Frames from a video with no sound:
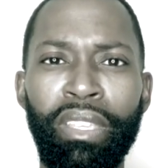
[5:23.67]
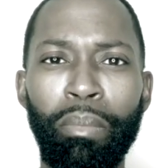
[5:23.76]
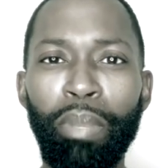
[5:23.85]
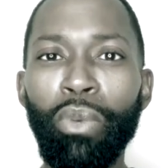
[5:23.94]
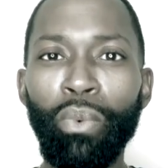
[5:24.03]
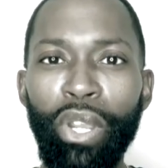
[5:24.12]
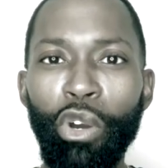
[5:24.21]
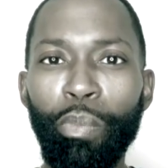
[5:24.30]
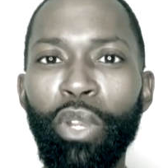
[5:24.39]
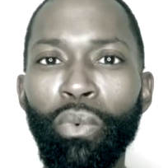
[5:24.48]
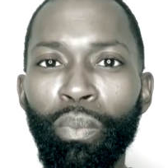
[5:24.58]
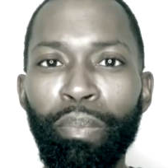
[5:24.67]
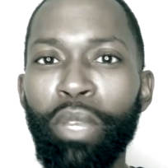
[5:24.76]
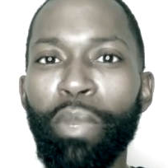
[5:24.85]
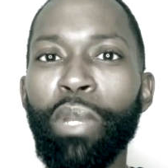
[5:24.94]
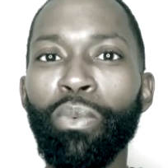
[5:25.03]
Be real.
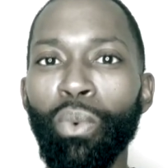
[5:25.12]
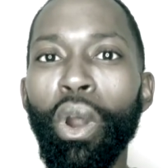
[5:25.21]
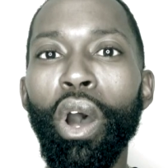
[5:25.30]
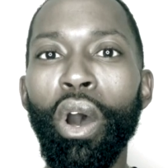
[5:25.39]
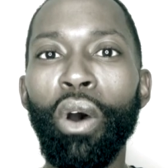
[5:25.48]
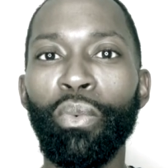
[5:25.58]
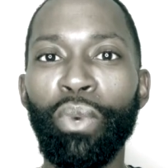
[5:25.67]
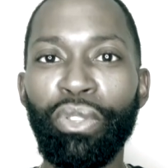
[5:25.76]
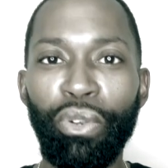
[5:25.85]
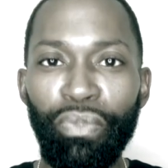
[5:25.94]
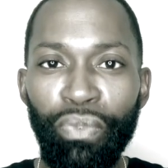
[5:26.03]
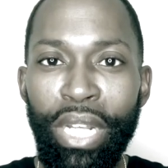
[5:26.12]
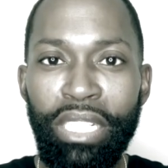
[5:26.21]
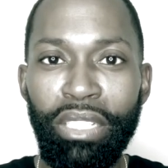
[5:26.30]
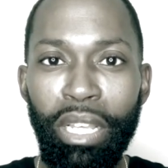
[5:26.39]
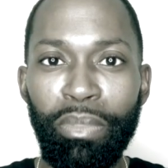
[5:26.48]
Be raw with your
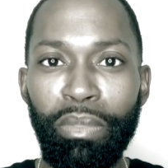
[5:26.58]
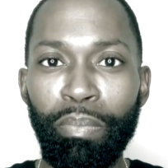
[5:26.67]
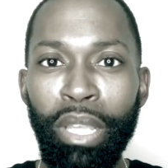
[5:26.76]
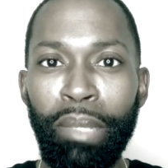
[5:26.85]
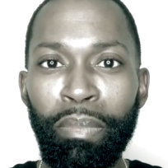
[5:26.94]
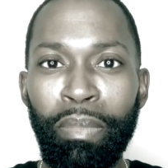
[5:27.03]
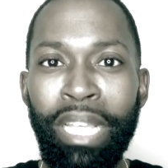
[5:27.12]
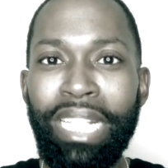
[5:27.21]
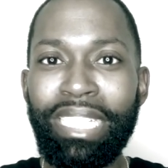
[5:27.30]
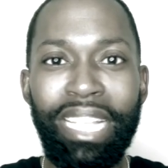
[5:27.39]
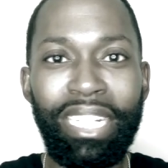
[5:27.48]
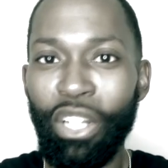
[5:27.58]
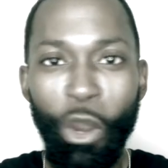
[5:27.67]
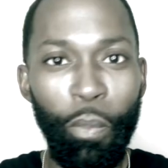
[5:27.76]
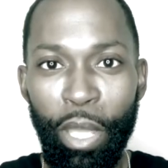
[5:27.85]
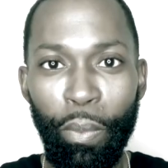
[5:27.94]
friendships. Get to
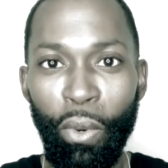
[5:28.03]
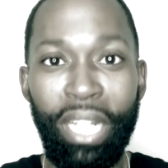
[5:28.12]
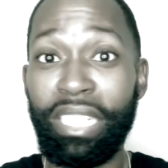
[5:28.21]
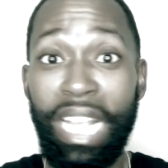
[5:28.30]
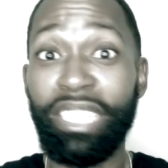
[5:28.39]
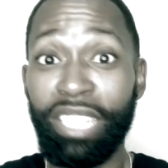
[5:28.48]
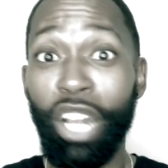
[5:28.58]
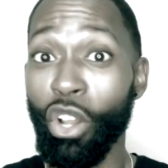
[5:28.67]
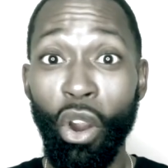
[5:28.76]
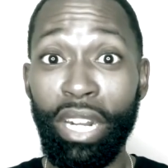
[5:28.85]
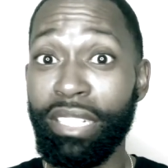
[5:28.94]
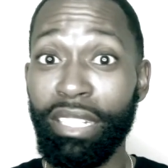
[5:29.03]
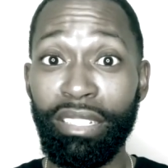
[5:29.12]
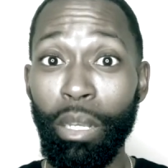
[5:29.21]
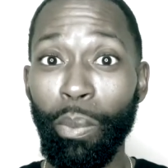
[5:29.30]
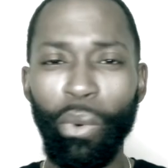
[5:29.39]
know people. It's not hard. It's a
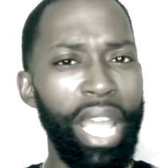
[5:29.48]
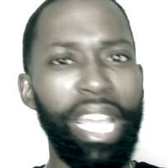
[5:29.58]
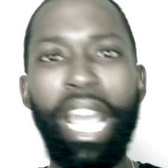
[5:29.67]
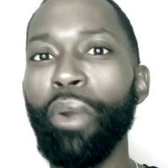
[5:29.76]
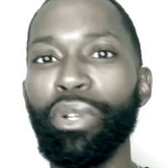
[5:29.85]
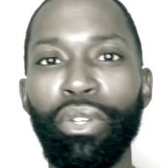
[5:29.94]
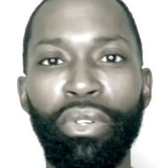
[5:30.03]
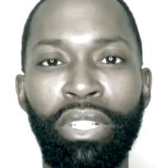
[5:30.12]
simple, hey, how are you?